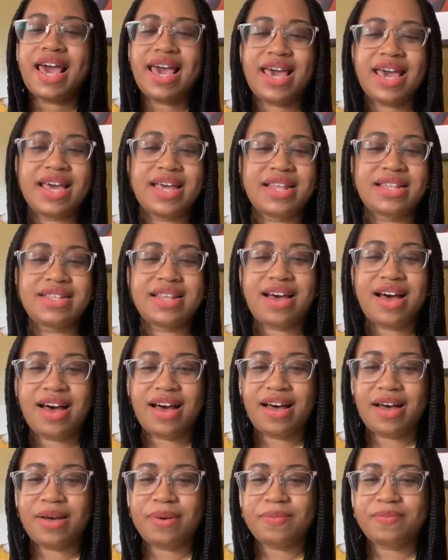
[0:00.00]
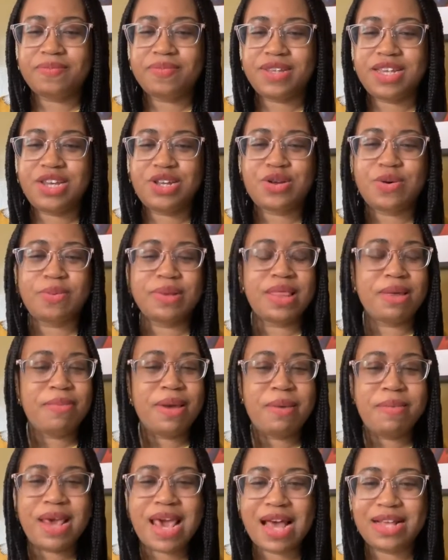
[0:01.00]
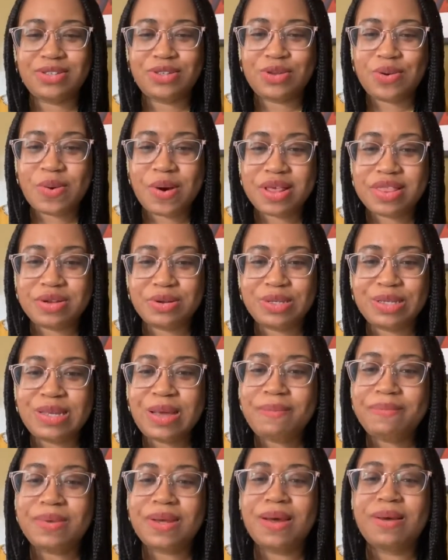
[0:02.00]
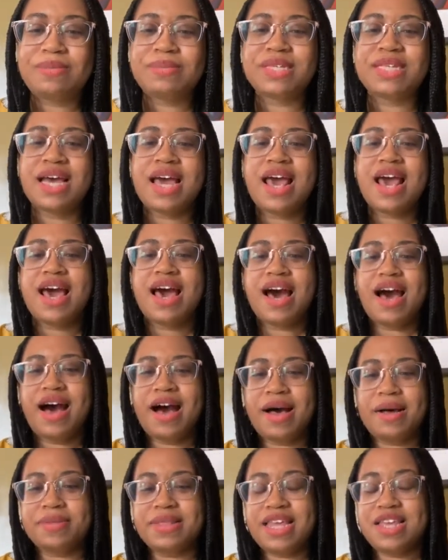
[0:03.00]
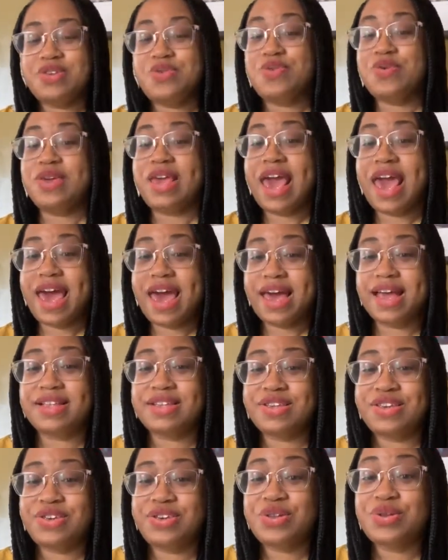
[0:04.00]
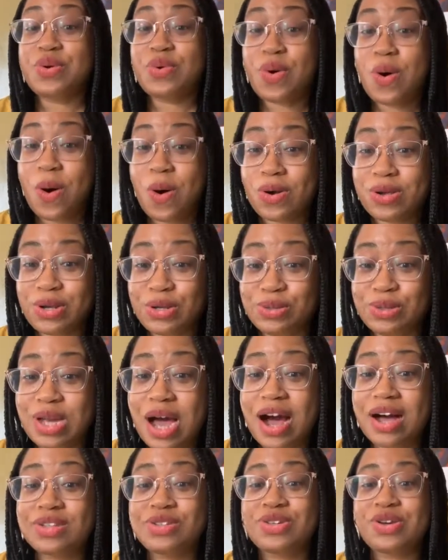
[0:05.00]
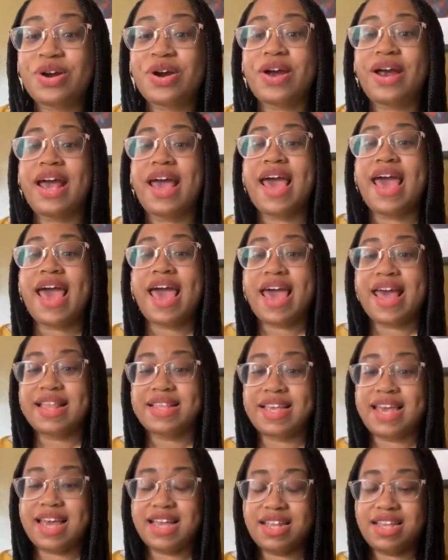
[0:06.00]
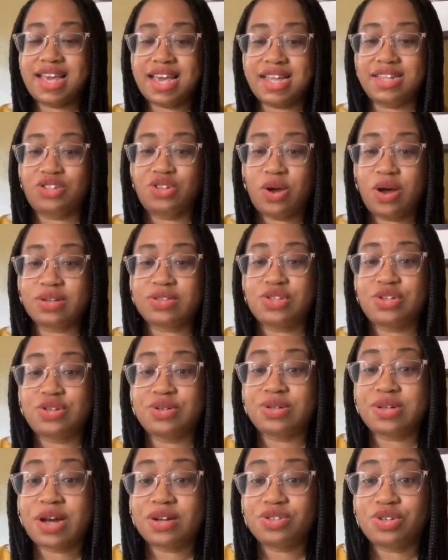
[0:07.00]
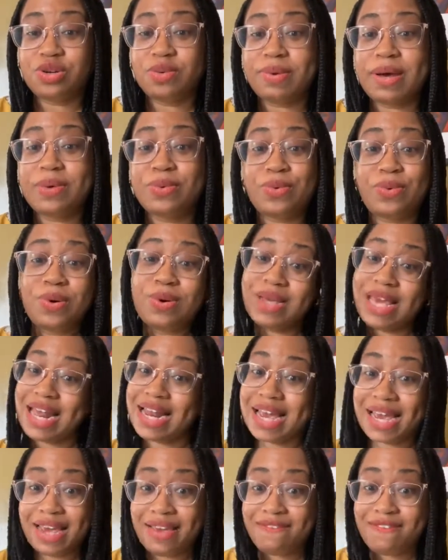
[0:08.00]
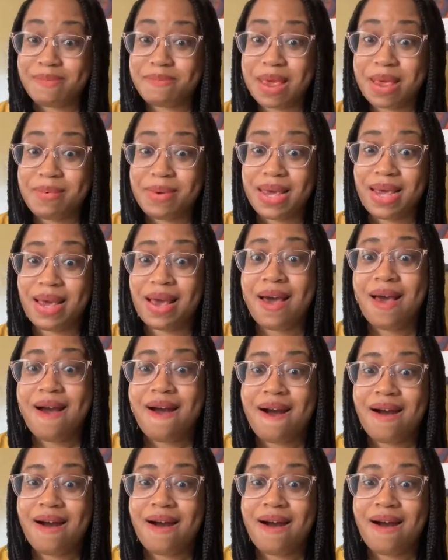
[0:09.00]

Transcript: and, but the baby has no other symptoms, then you can, call your doctor and talk to your doctor about, well, can I give the baby